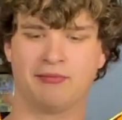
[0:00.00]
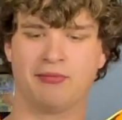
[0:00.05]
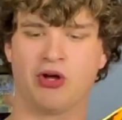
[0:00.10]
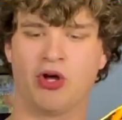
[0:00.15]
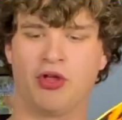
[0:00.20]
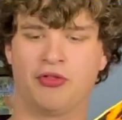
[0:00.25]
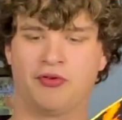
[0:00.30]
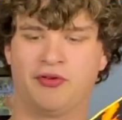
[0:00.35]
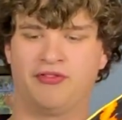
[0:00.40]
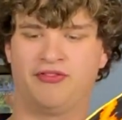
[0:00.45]

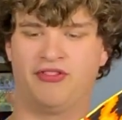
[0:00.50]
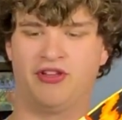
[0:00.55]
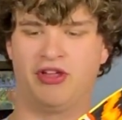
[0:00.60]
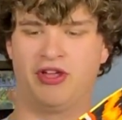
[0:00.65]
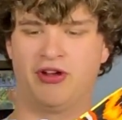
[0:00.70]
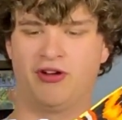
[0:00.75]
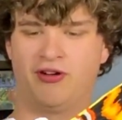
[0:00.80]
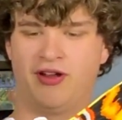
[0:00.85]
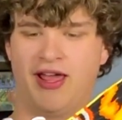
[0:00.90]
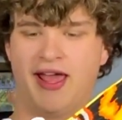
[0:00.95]
Mothra
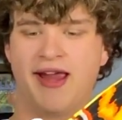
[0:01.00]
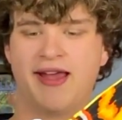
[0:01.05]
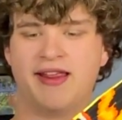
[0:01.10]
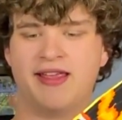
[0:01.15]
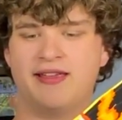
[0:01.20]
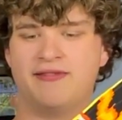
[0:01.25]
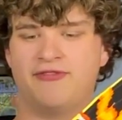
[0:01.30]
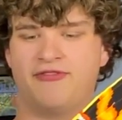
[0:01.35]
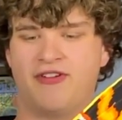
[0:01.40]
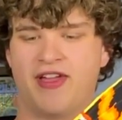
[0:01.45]
figure.
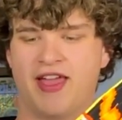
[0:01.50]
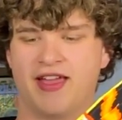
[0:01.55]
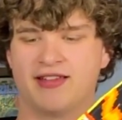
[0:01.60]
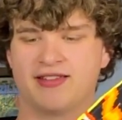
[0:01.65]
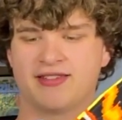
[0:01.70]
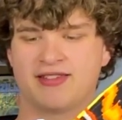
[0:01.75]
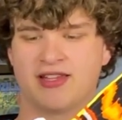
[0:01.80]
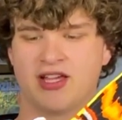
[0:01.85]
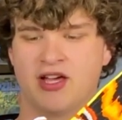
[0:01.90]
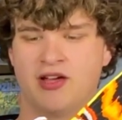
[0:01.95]
Any
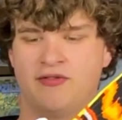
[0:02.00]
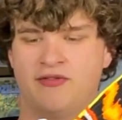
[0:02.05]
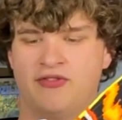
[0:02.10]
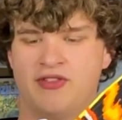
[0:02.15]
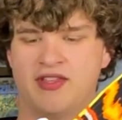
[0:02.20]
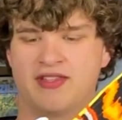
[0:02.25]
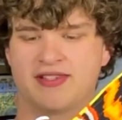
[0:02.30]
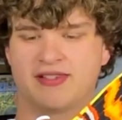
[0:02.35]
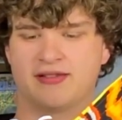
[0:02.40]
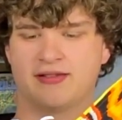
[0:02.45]
fans of
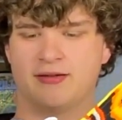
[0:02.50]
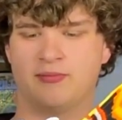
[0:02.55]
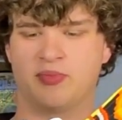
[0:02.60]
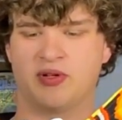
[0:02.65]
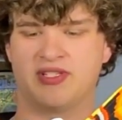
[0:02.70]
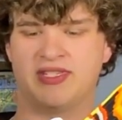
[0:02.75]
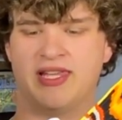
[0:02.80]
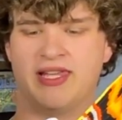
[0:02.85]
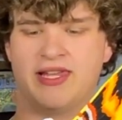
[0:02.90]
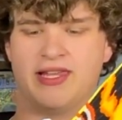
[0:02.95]
this
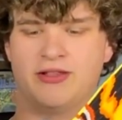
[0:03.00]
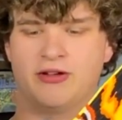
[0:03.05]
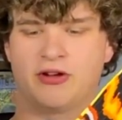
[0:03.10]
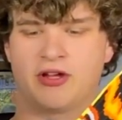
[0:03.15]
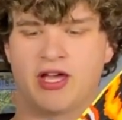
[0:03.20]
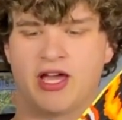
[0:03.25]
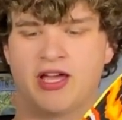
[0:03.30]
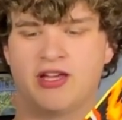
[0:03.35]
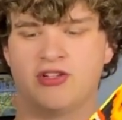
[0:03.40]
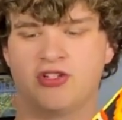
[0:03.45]
particular
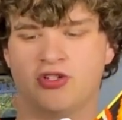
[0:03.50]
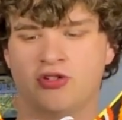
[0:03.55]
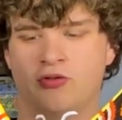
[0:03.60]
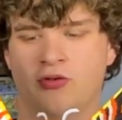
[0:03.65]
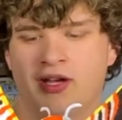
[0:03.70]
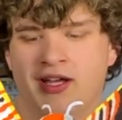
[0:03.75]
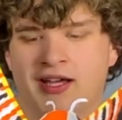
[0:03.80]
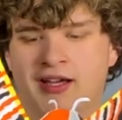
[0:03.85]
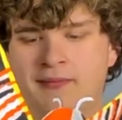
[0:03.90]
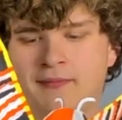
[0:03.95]

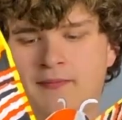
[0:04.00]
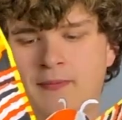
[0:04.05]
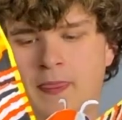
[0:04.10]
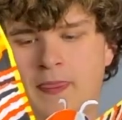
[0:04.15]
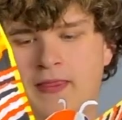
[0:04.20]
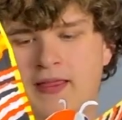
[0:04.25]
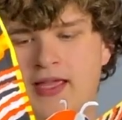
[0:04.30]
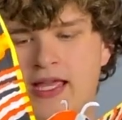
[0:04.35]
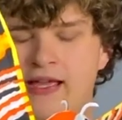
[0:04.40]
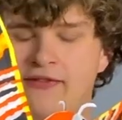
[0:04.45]
kaiju,
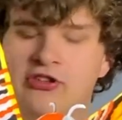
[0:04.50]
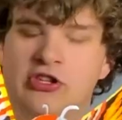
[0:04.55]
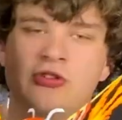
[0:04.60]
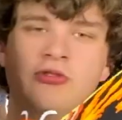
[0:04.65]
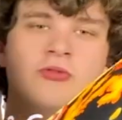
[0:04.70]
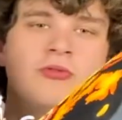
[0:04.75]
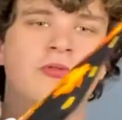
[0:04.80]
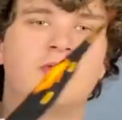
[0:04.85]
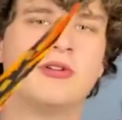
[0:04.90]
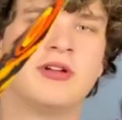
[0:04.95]
if
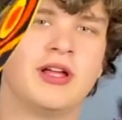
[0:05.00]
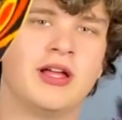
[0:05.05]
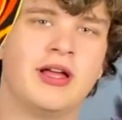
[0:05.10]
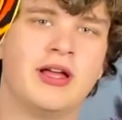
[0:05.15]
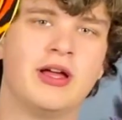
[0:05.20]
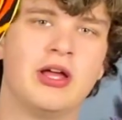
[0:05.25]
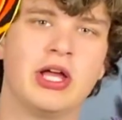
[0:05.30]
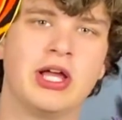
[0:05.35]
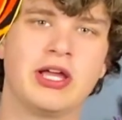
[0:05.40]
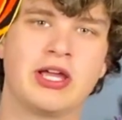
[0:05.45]
you
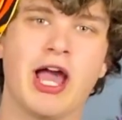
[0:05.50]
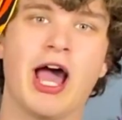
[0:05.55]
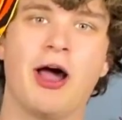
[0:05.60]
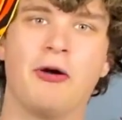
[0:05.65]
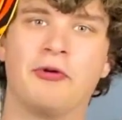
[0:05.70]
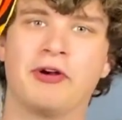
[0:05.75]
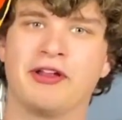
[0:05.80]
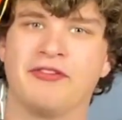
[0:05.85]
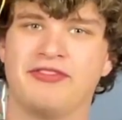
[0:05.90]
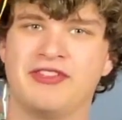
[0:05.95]

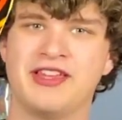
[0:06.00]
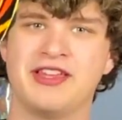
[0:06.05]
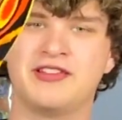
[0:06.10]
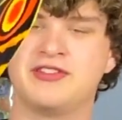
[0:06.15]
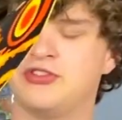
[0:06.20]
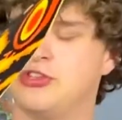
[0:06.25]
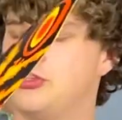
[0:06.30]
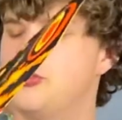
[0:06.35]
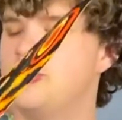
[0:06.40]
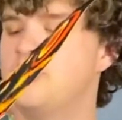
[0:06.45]
got one of
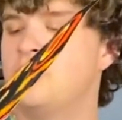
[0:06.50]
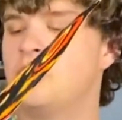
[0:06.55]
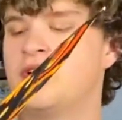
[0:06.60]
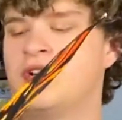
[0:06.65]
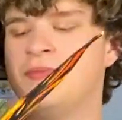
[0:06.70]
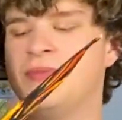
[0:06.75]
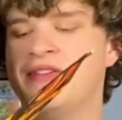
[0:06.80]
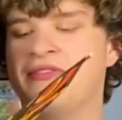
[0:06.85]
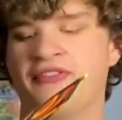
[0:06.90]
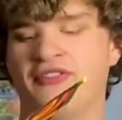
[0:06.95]
these, you
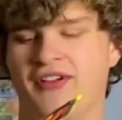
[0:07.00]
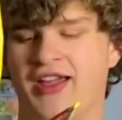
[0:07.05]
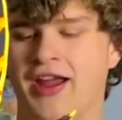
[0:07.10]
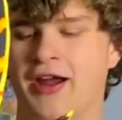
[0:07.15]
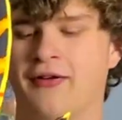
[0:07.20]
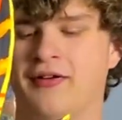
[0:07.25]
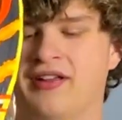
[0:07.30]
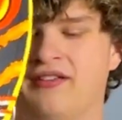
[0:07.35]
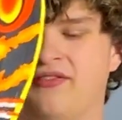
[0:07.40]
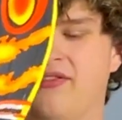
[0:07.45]
would be
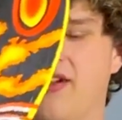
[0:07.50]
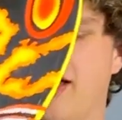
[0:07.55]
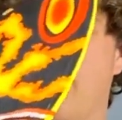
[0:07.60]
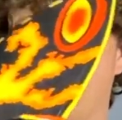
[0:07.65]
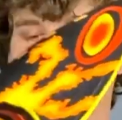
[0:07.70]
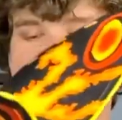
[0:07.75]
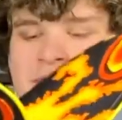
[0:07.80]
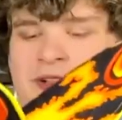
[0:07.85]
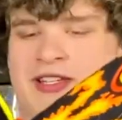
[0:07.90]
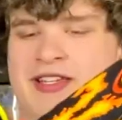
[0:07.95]
very,
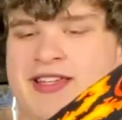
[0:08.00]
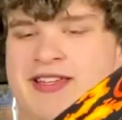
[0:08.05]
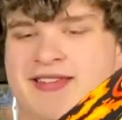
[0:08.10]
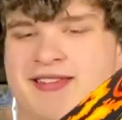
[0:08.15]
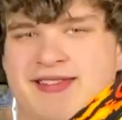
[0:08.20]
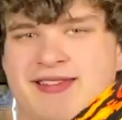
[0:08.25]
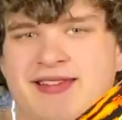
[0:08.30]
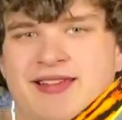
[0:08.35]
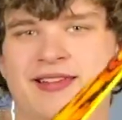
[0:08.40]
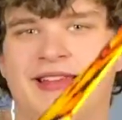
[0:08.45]
very
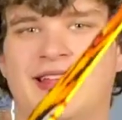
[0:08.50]
pleased.